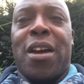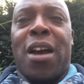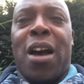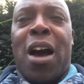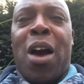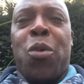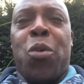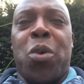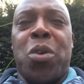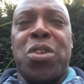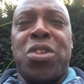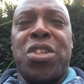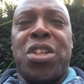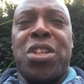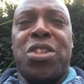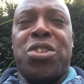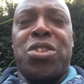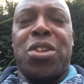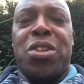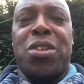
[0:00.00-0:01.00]
I wanted
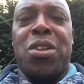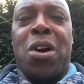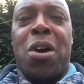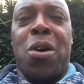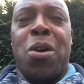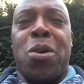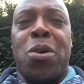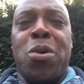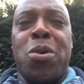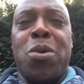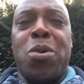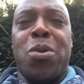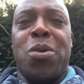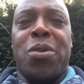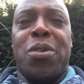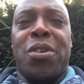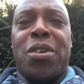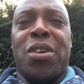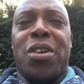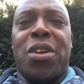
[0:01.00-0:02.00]
to know
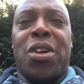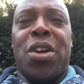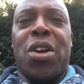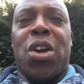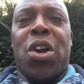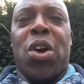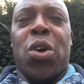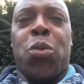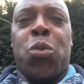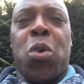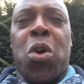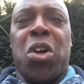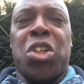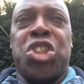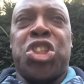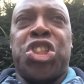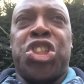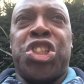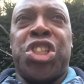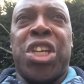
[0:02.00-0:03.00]
what
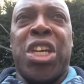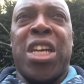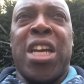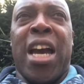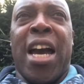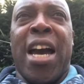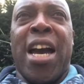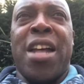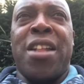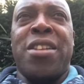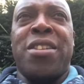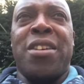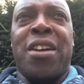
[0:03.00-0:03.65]
she had